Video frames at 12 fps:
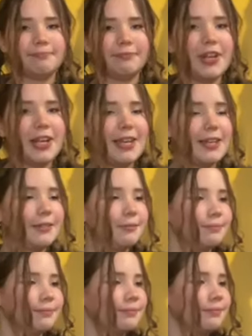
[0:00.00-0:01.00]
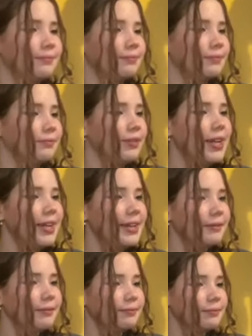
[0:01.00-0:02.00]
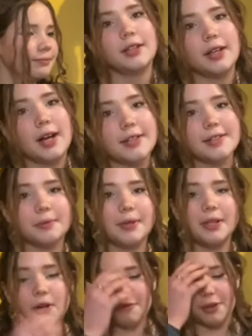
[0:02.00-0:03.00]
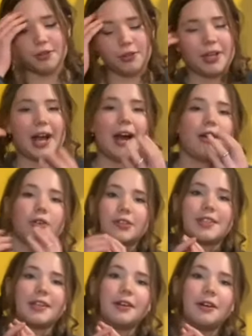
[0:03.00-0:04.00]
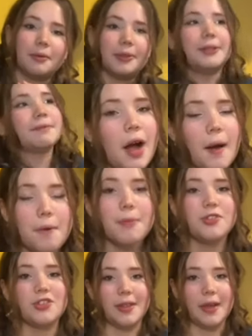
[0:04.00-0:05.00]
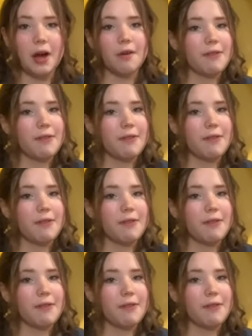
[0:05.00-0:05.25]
Really? Really? Guys, we're not very good at cat content, are we? I promise you, they are